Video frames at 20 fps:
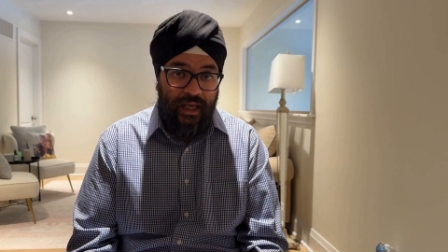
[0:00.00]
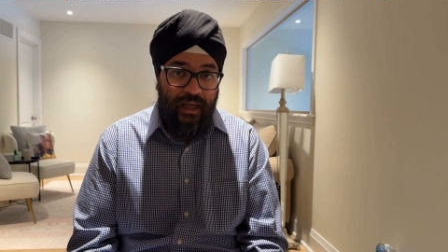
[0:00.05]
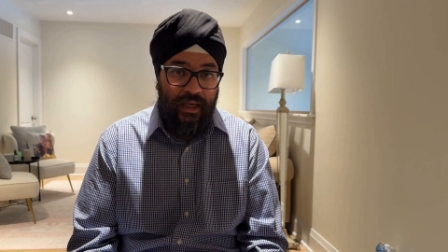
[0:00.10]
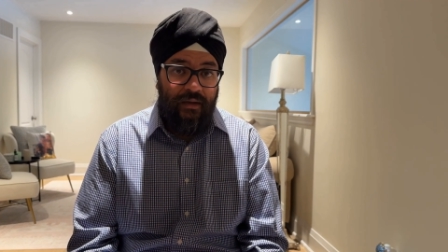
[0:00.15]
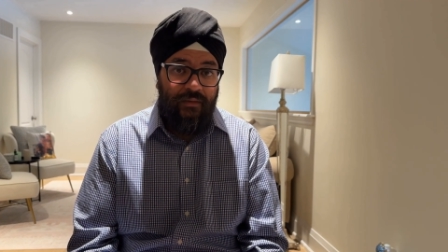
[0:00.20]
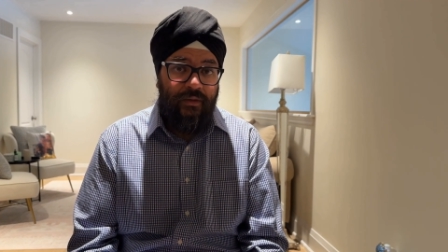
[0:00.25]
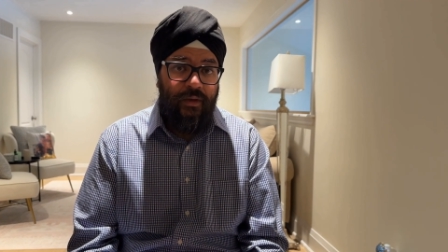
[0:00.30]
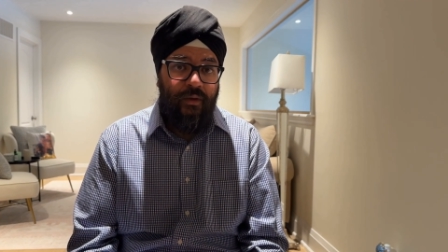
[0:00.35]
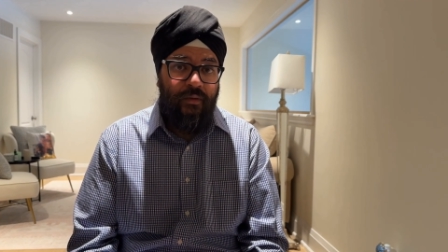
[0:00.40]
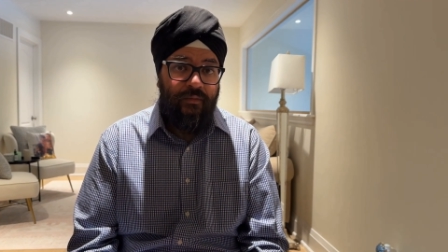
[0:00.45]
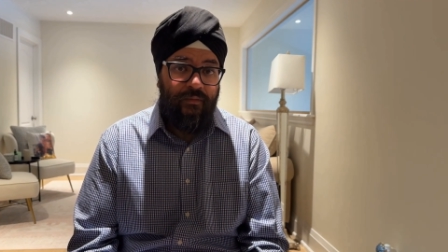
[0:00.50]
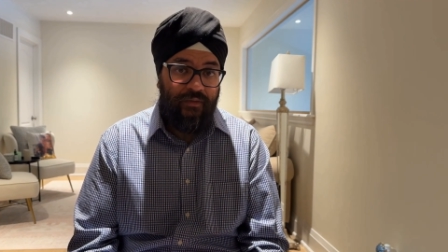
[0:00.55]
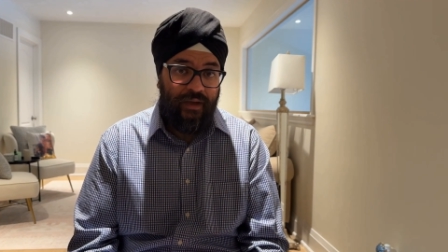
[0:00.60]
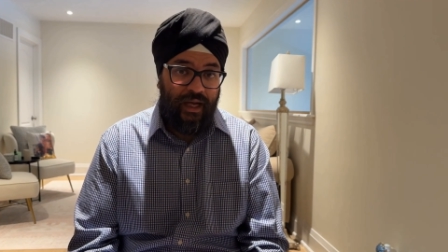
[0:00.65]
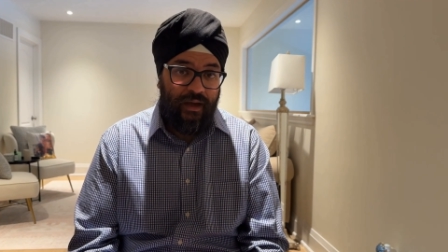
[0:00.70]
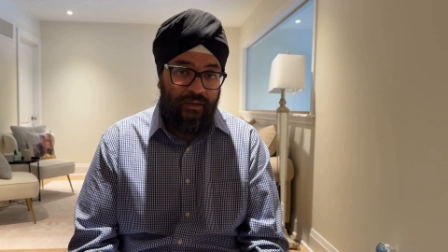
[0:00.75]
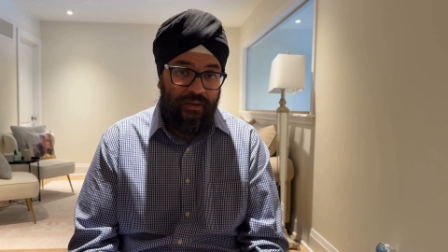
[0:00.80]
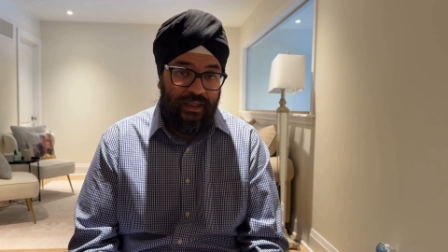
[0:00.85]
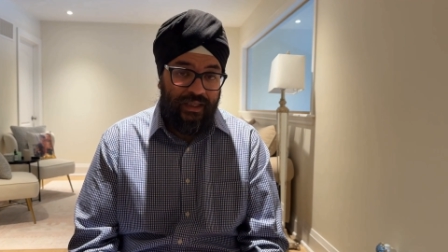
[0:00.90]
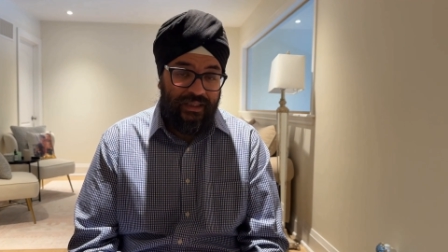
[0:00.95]
If you
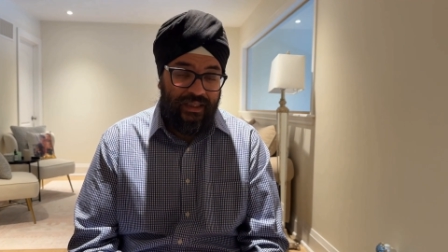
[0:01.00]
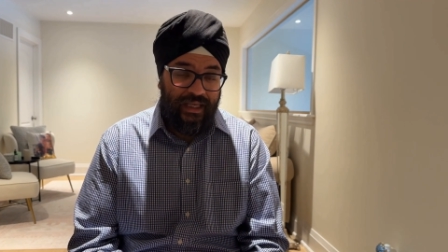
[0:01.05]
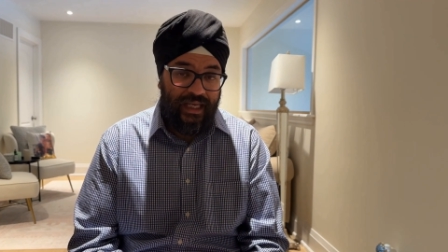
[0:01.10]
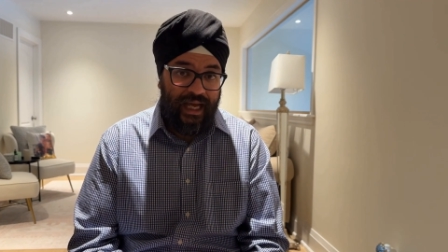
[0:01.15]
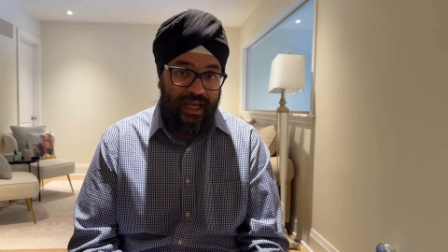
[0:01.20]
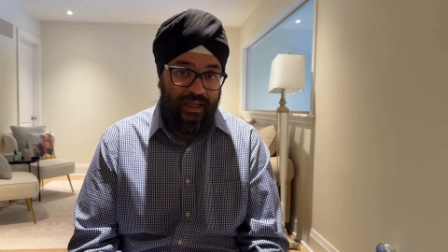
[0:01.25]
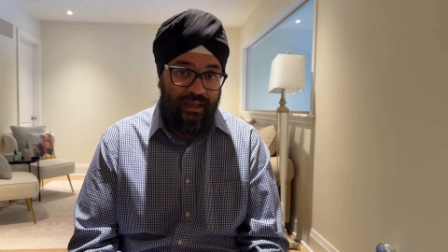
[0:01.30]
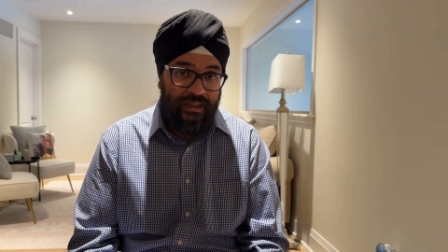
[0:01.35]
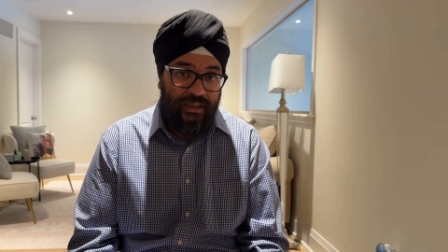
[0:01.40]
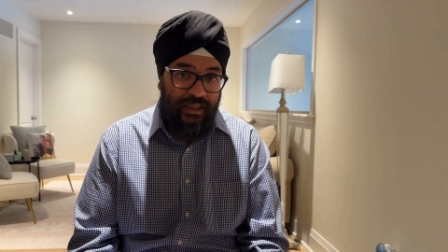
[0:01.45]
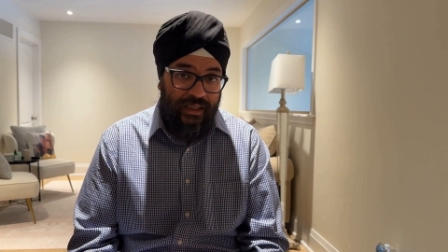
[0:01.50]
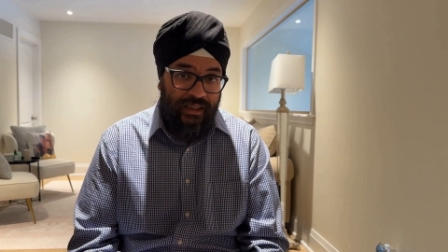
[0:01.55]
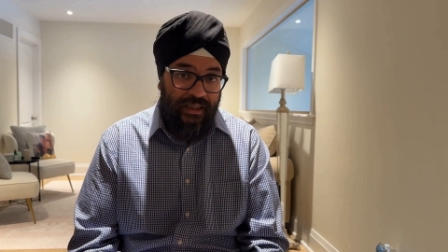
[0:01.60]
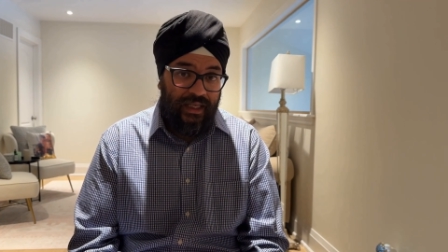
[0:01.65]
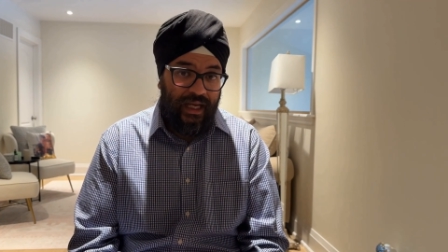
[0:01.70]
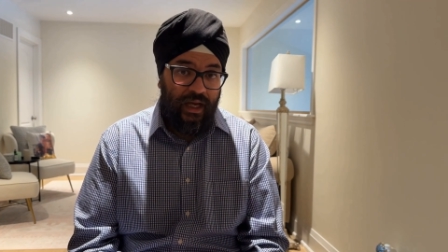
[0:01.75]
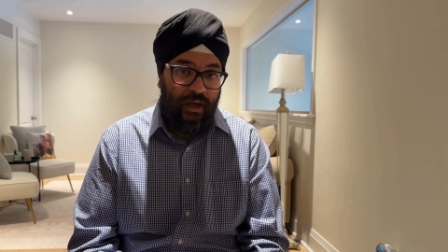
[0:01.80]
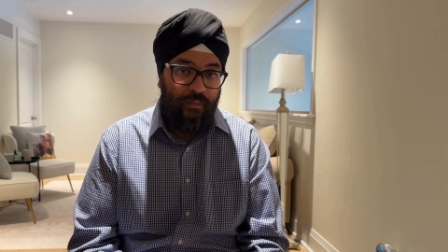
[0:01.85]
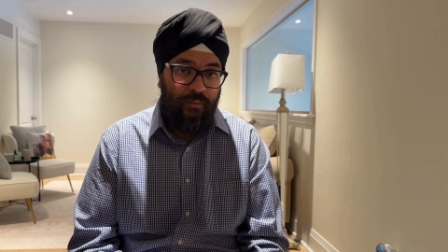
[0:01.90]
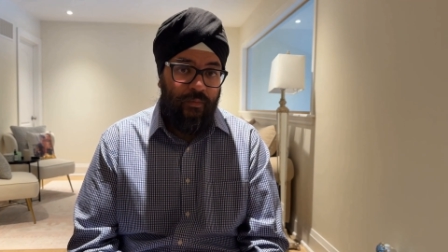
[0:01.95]
found this analysis
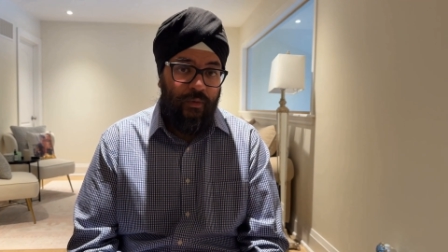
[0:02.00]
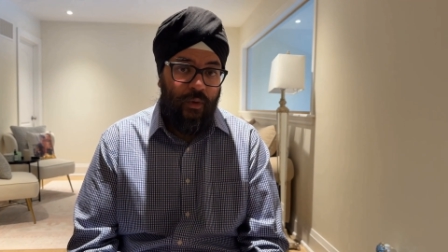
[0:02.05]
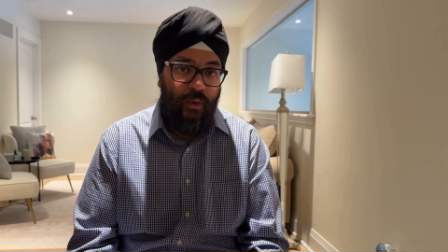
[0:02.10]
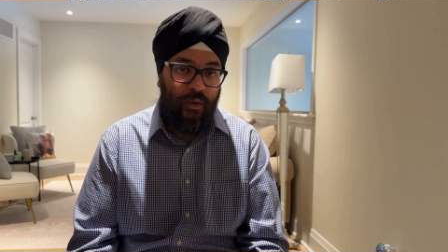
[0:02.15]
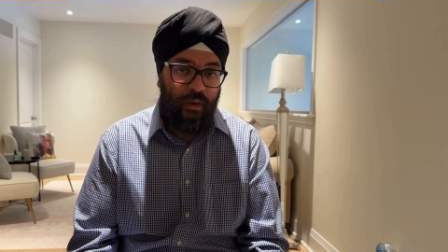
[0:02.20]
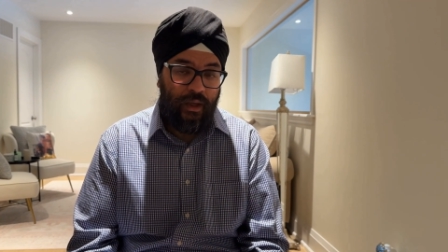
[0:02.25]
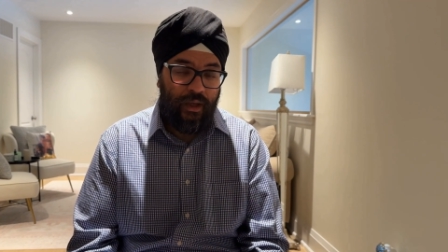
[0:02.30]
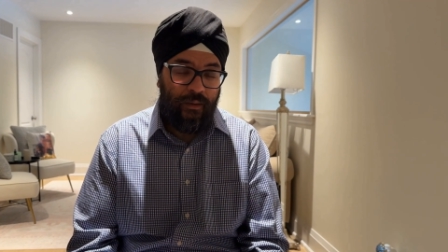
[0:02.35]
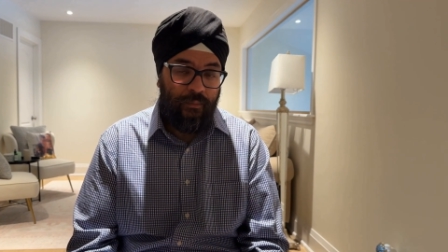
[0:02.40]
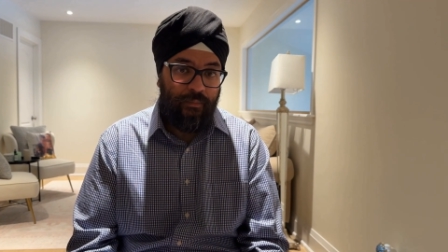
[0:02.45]
helpful,